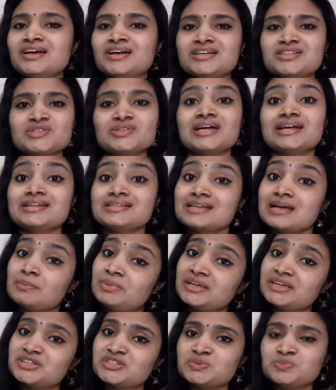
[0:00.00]
So that is the
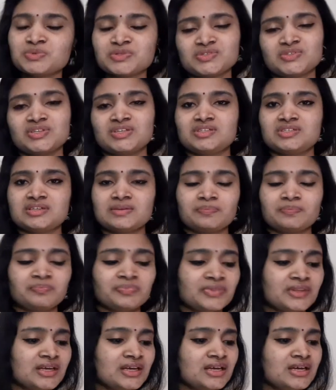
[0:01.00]
application procedure.
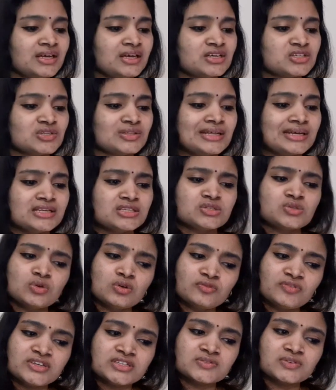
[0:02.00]
So there is
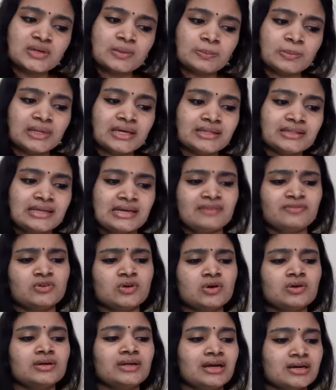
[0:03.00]
no fees for applying. They have
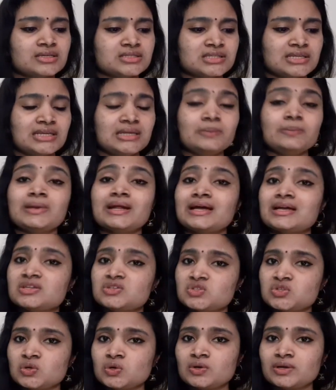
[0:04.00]
not asked any
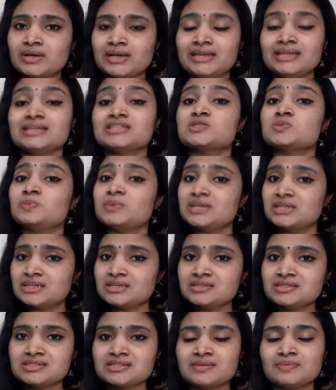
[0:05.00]
branch or any
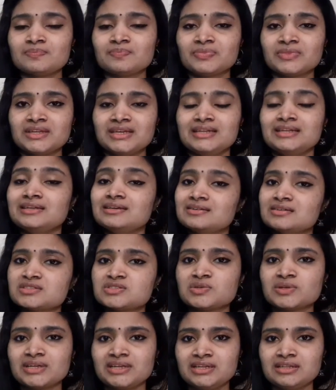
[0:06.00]
experience in years
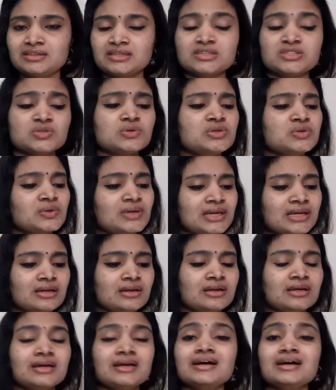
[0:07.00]
or anything. So you can,